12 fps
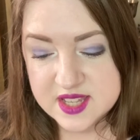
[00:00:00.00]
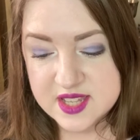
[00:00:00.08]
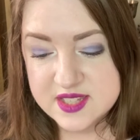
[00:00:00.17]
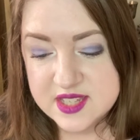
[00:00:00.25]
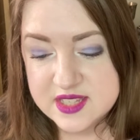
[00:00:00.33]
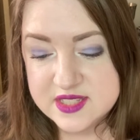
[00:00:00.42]

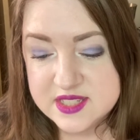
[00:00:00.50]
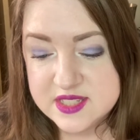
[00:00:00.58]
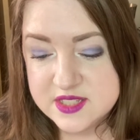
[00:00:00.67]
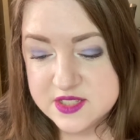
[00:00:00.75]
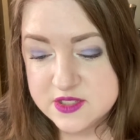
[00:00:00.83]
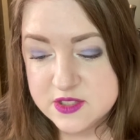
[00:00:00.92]
and it
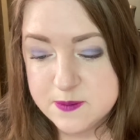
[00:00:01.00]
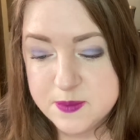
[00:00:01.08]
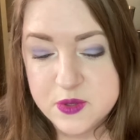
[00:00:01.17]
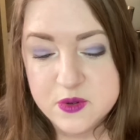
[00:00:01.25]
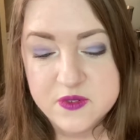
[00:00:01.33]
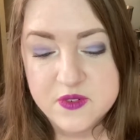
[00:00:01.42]
is the
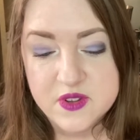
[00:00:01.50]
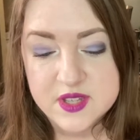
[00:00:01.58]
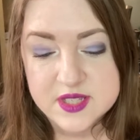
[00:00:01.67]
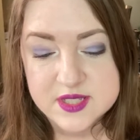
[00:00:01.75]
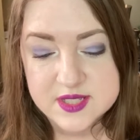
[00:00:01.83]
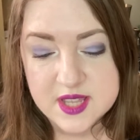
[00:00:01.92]

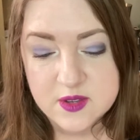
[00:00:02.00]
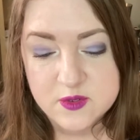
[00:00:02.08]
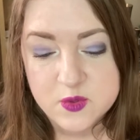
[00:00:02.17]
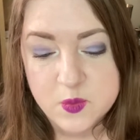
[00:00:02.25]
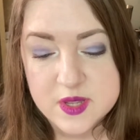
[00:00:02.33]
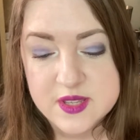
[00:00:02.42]
purifying
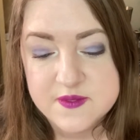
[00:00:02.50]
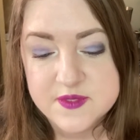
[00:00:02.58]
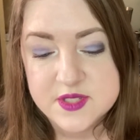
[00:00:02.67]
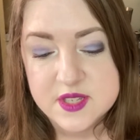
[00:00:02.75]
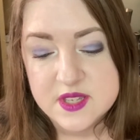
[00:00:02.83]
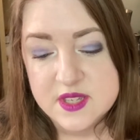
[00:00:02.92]
sound
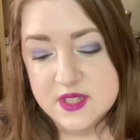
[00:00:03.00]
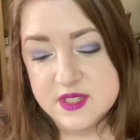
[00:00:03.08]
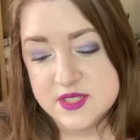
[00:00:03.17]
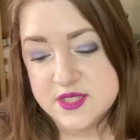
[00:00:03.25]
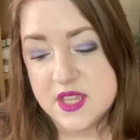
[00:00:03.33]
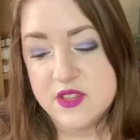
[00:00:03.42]
waves
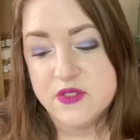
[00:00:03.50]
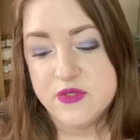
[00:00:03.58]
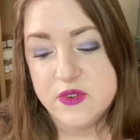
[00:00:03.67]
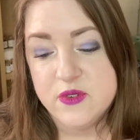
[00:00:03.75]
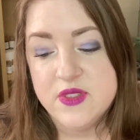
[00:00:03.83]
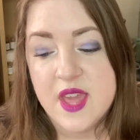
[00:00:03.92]
sent
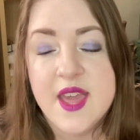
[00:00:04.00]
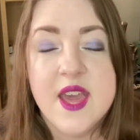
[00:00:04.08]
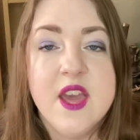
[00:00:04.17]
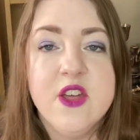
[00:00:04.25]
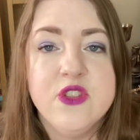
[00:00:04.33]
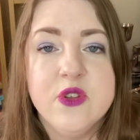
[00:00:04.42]
through the
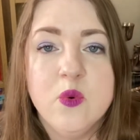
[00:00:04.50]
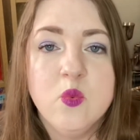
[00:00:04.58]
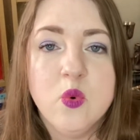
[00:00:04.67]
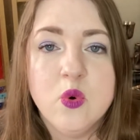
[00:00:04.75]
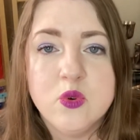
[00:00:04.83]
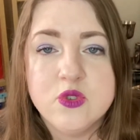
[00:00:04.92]
air that
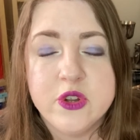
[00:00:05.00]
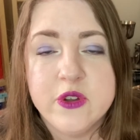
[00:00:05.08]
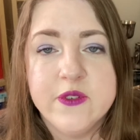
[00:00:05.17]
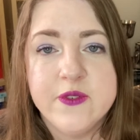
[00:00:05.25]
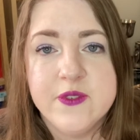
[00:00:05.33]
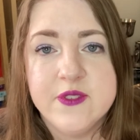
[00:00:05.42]
ward
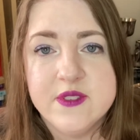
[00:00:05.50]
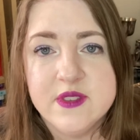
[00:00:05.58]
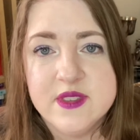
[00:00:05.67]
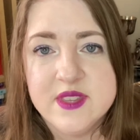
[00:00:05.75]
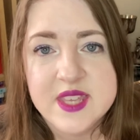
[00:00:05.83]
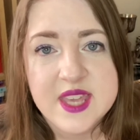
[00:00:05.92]
off
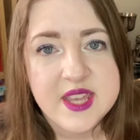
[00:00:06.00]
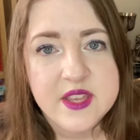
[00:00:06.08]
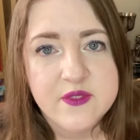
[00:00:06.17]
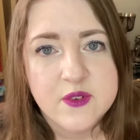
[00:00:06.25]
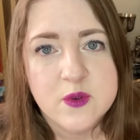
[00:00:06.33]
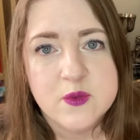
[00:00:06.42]
the
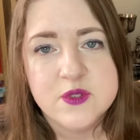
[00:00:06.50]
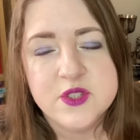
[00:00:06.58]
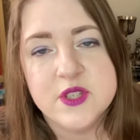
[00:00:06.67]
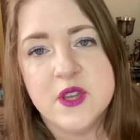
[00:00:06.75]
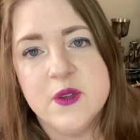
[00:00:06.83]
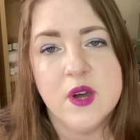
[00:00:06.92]
evil.
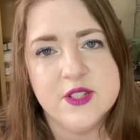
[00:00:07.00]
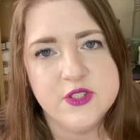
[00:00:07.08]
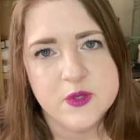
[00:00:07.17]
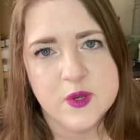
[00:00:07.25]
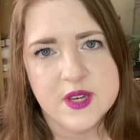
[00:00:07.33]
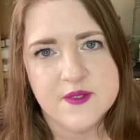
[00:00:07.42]
So I
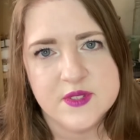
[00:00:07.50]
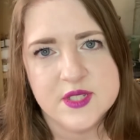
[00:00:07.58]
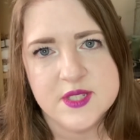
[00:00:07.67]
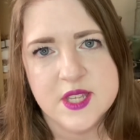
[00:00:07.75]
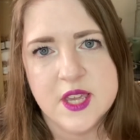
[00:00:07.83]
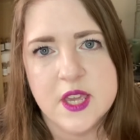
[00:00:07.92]
do have a
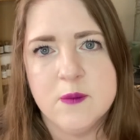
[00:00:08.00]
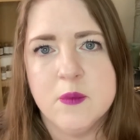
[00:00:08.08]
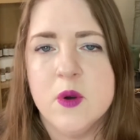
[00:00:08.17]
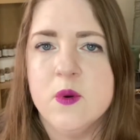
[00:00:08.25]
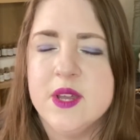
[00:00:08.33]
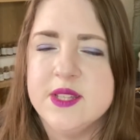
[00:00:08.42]
singing
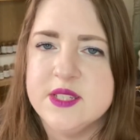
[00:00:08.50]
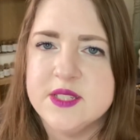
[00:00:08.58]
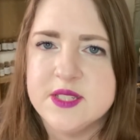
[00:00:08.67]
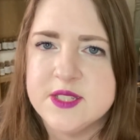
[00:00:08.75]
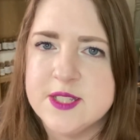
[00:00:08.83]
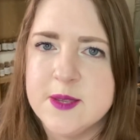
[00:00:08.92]
bowl, and it's
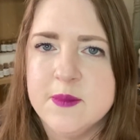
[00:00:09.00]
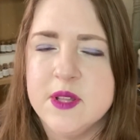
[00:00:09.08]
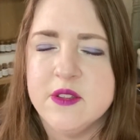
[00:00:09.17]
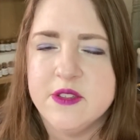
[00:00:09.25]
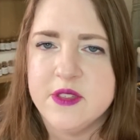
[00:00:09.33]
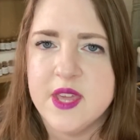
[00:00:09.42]
a
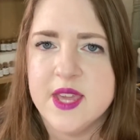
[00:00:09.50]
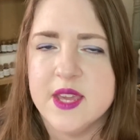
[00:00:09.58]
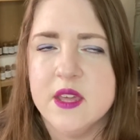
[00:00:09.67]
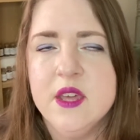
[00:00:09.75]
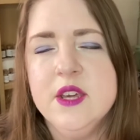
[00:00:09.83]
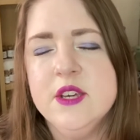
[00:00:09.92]
similar
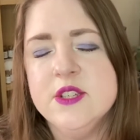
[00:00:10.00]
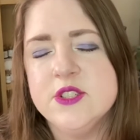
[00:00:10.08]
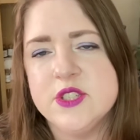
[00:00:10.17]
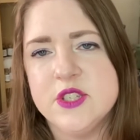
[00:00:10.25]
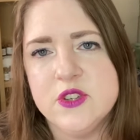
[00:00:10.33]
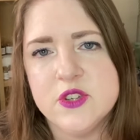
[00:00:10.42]
thing,
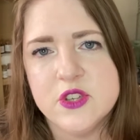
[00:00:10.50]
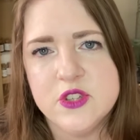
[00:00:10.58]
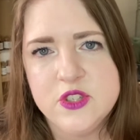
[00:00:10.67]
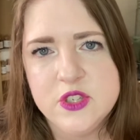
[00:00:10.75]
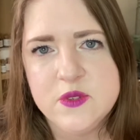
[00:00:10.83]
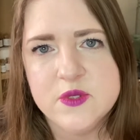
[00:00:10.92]
so you
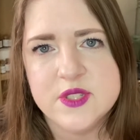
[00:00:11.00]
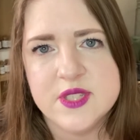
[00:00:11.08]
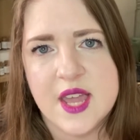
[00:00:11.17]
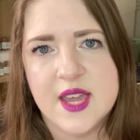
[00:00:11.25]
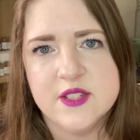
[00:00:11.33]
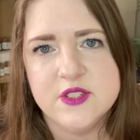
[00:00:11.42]
can use
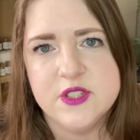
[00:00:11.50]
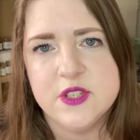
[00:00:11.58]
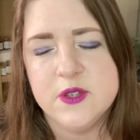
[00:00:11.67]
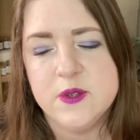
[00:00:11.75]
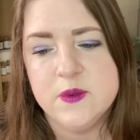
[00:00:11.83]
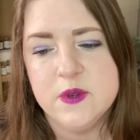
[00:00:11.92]
that
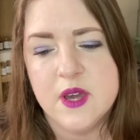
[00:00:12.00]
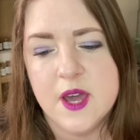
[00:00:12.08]
to